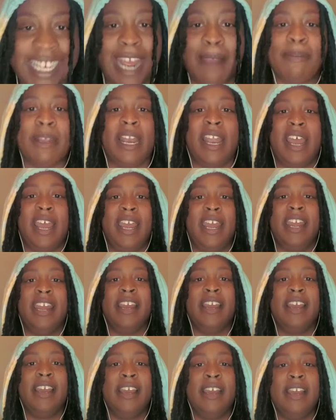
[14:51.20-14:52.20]
be like,
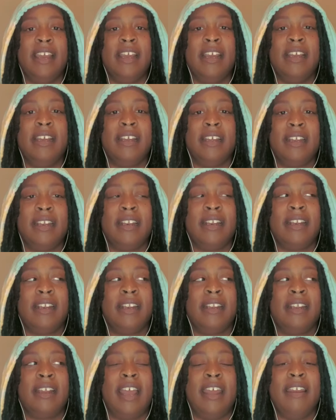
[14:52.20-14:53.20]

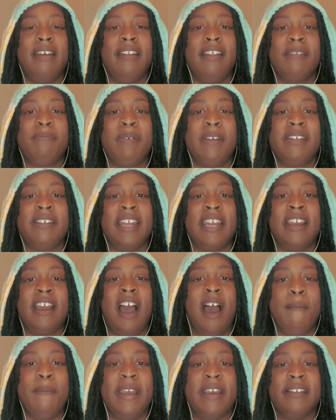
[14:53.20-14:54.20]
I know this bitch didn't call
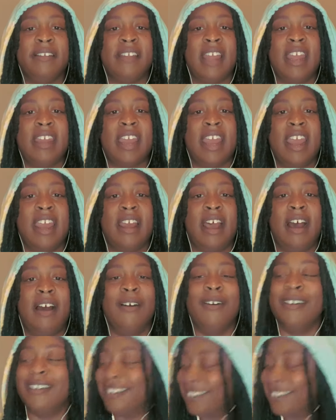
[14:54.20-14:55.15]
me a stank ass hoe.